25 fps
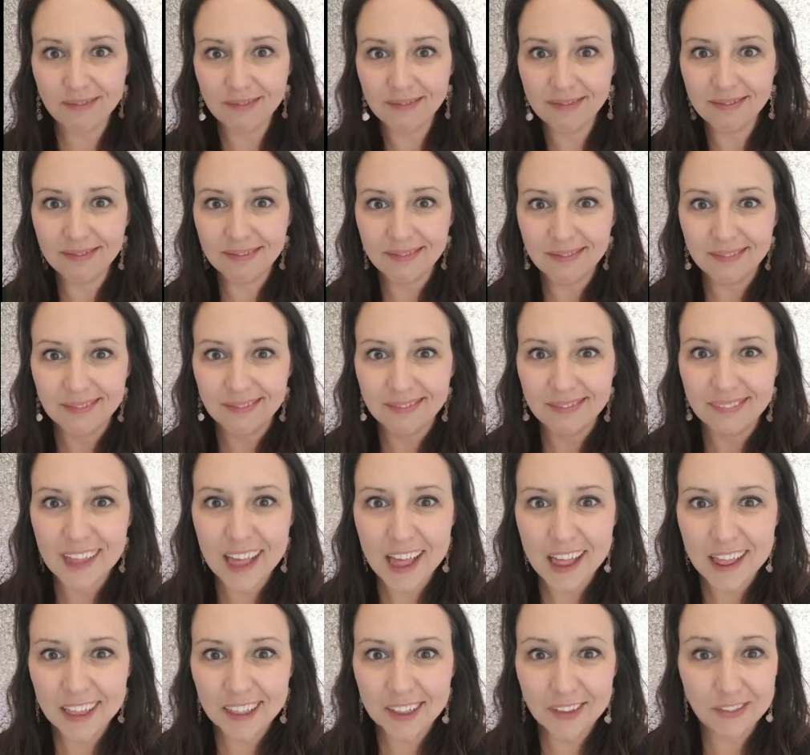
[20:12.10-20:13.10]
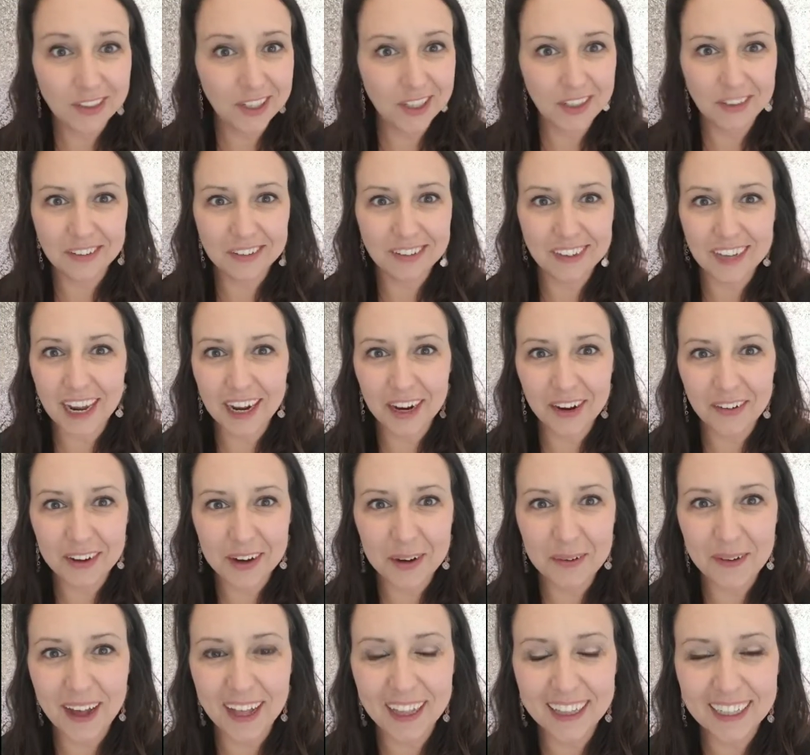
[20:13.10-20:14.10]
I found it. This
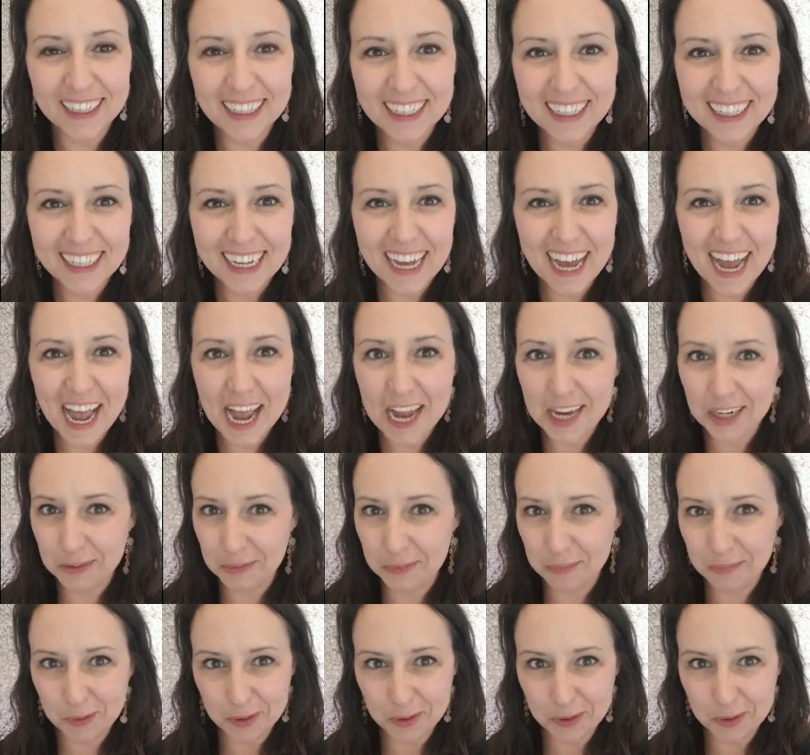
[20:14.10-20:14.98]
video is not going well.